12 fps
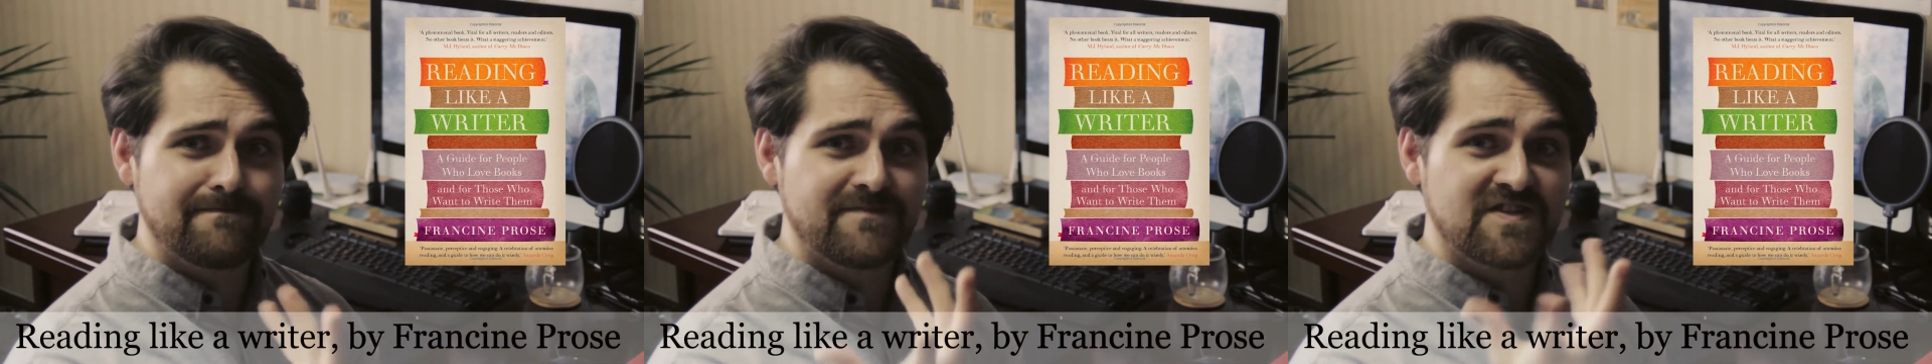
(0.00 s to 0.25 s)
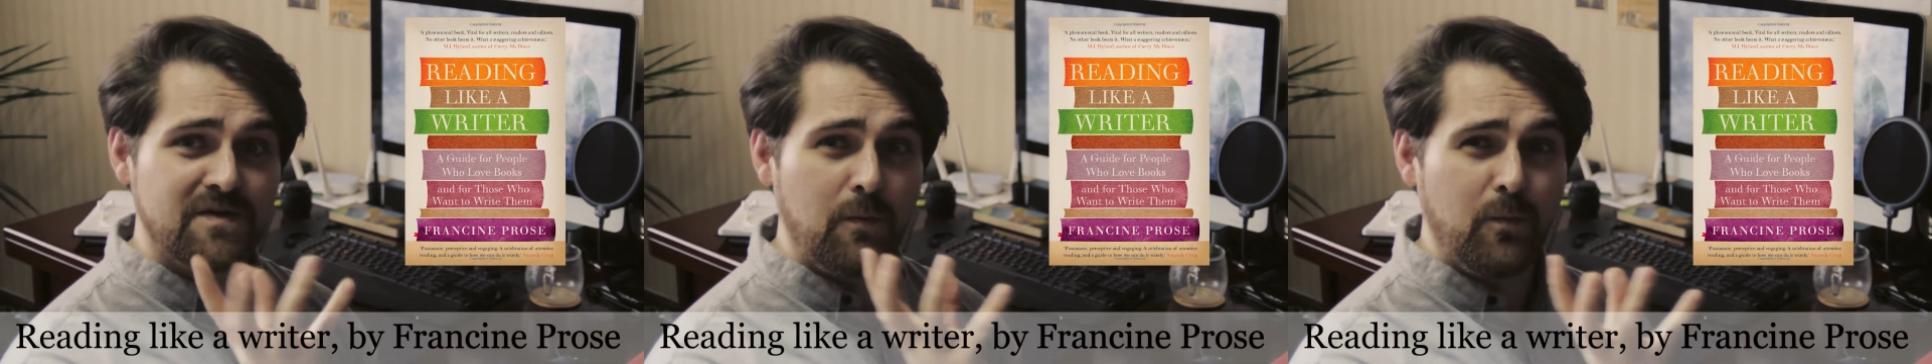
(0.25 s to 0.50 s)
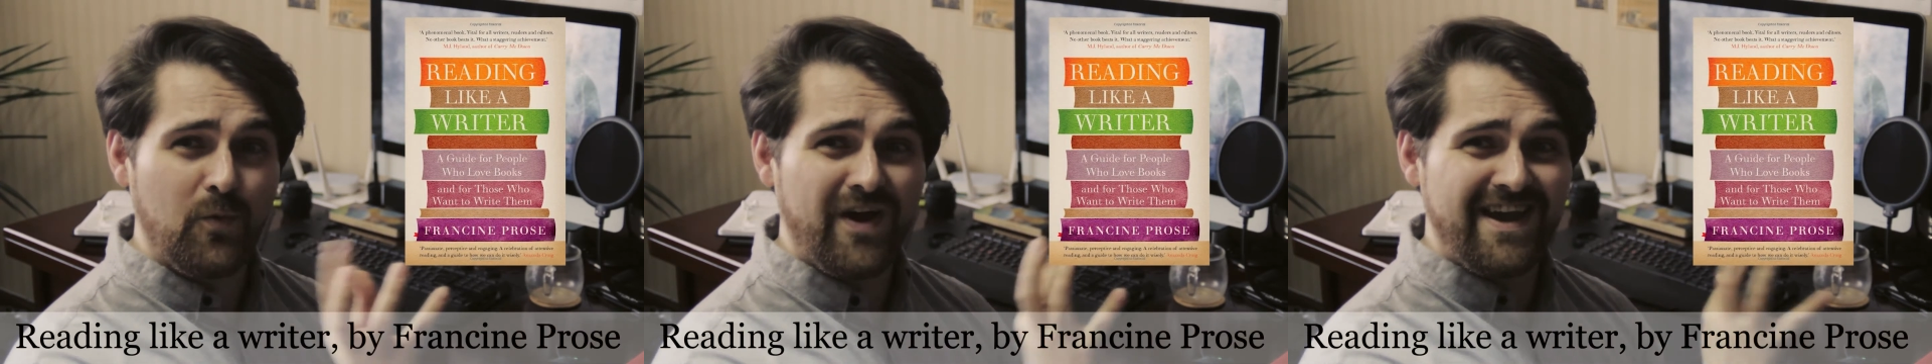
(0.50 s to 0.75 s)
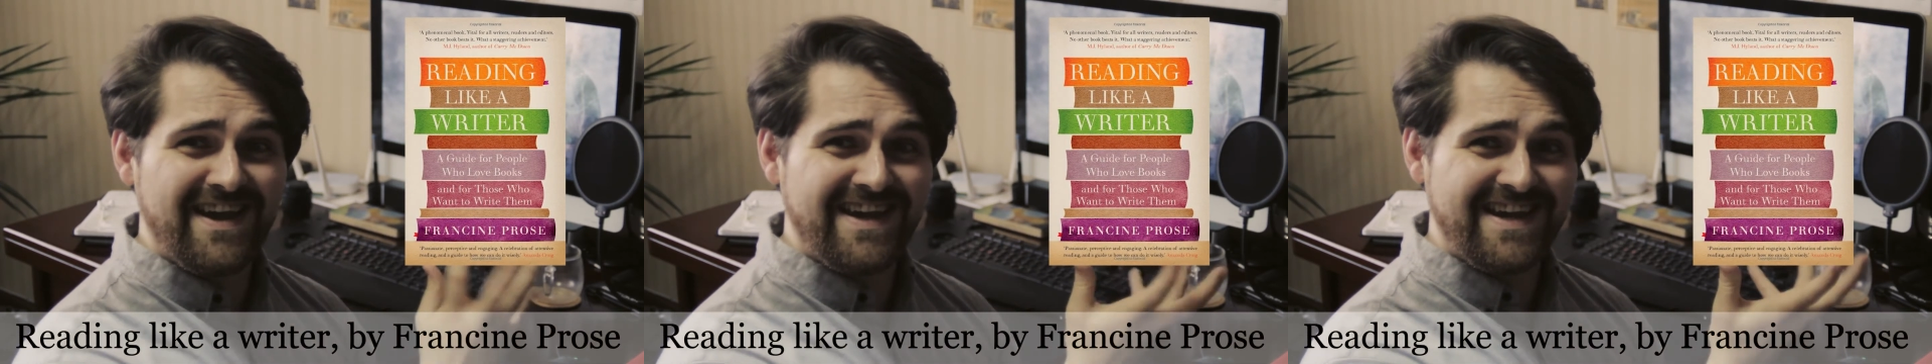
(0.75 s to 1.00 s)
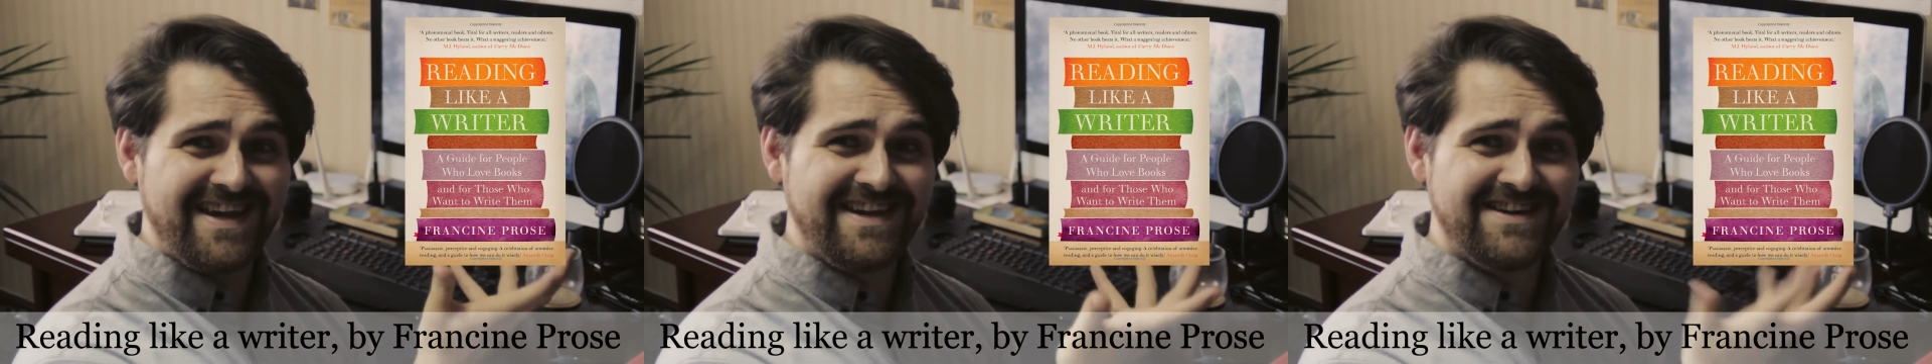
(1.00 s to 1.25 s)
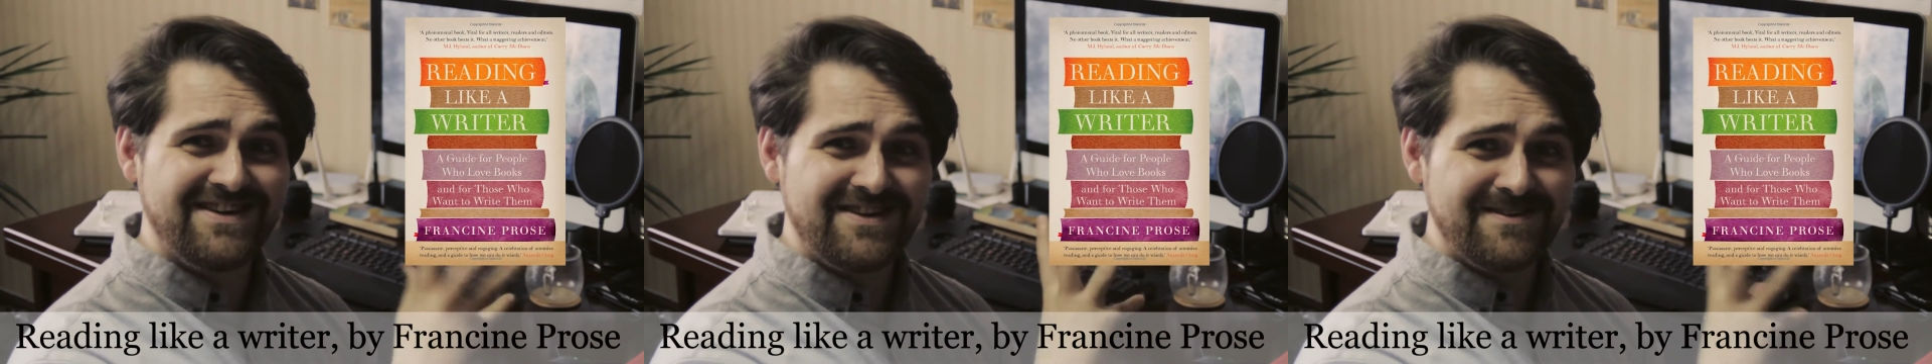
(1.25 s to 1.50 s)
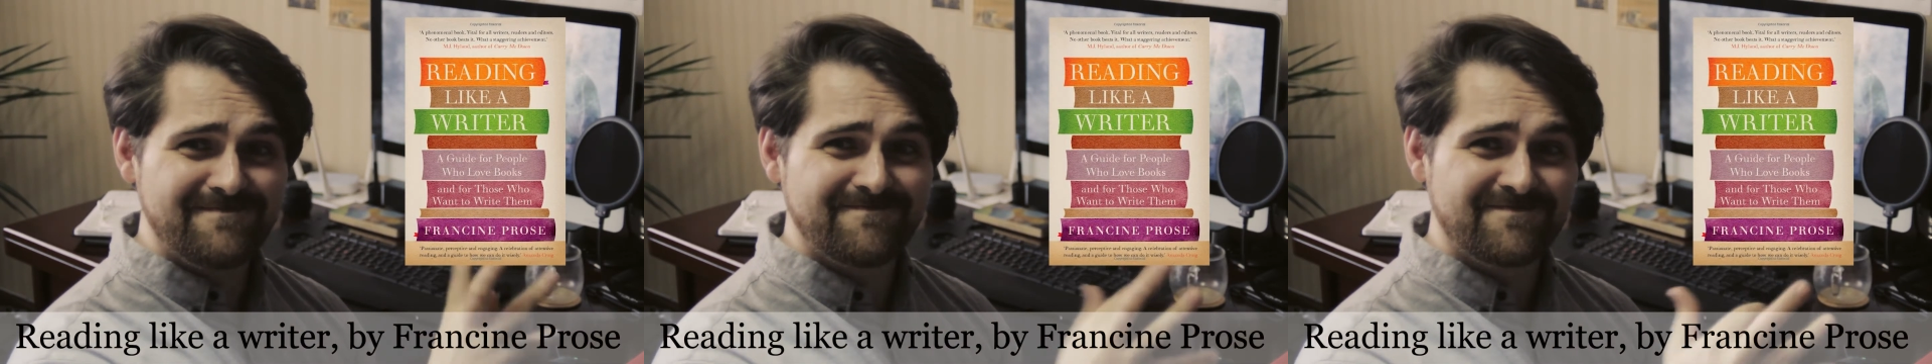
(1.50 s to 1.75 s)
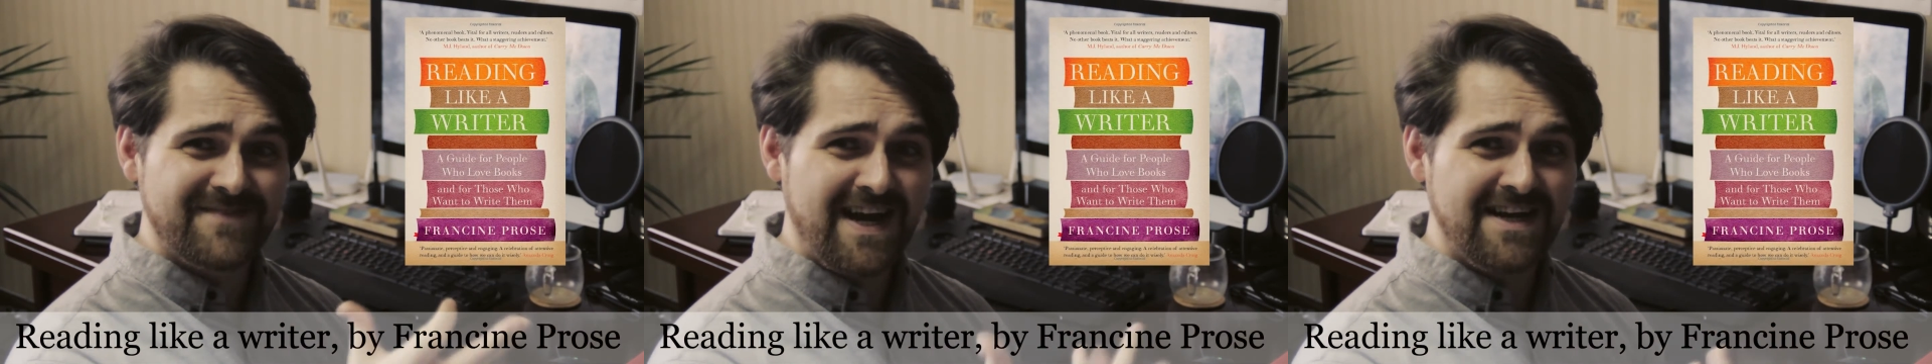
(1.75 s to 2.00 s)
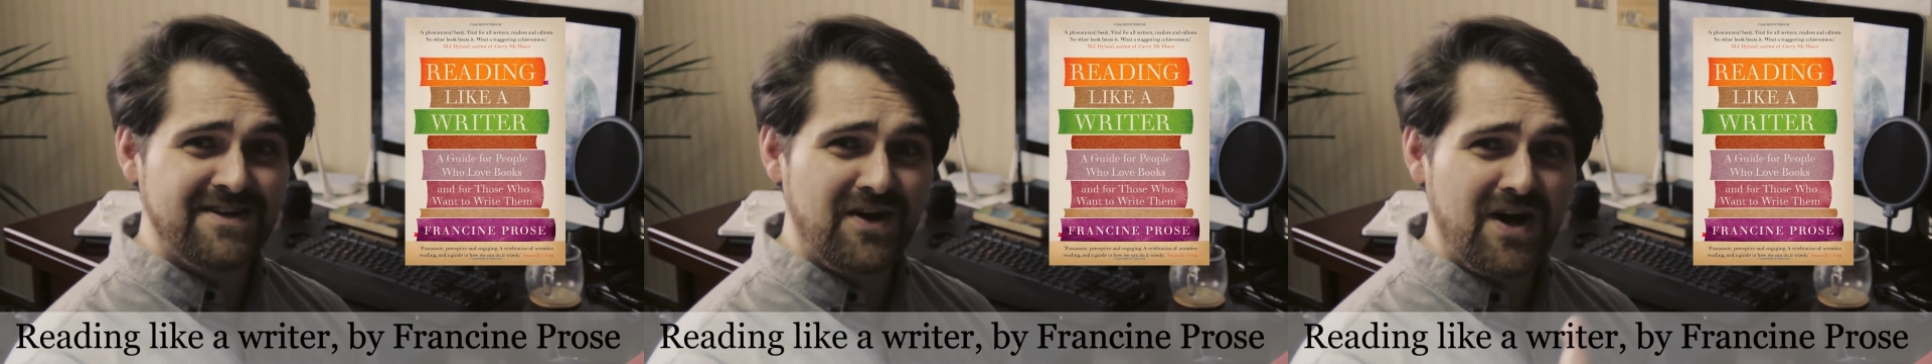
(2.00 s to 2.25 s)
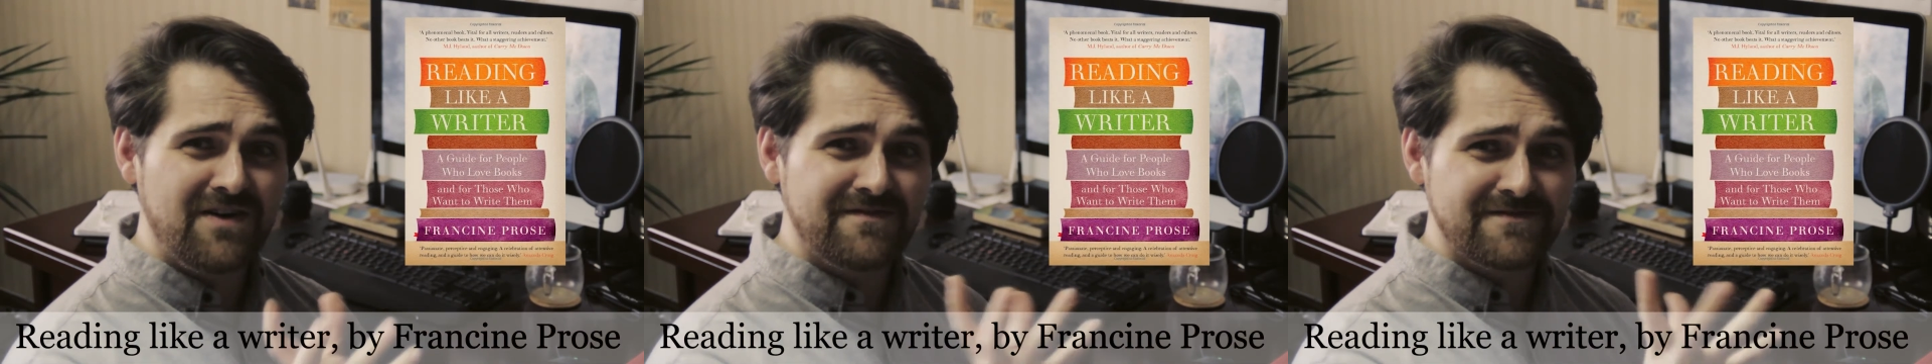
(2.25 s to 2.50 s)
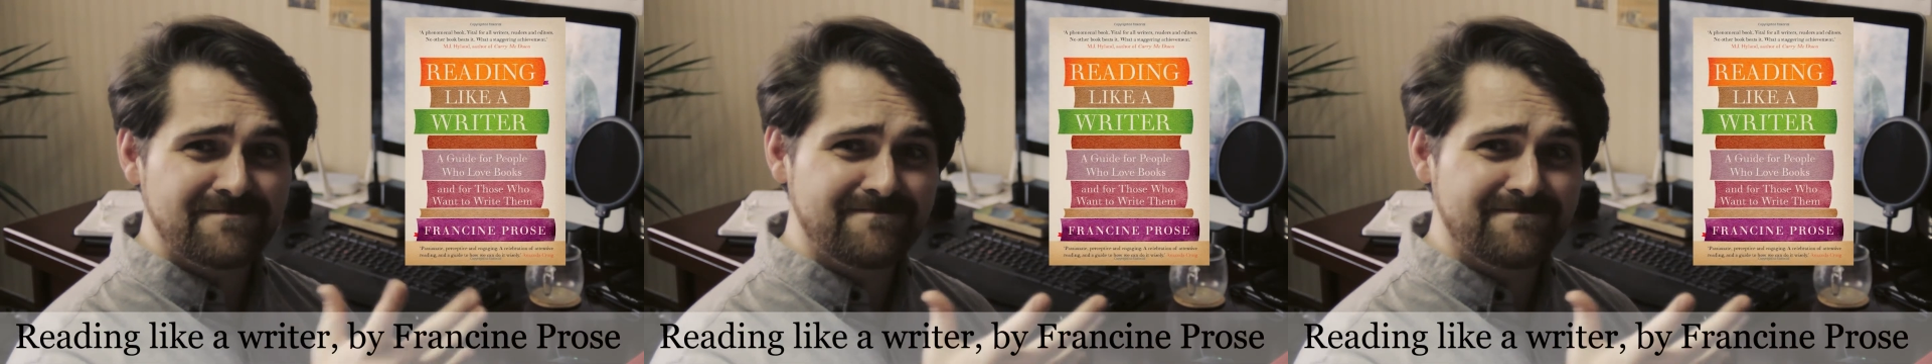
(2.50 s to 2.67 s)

somewhere here, kind of,